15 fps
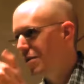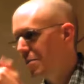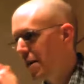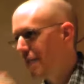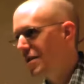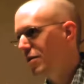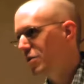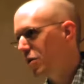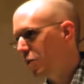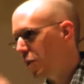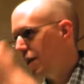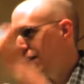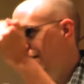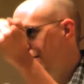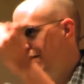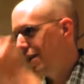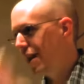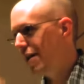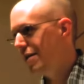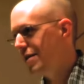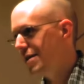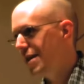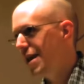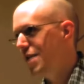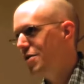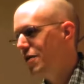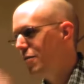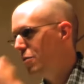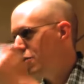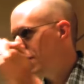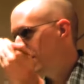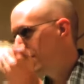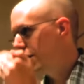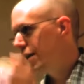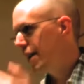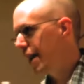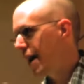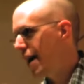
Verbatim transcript: depends on sort of what stage of the movie you're looking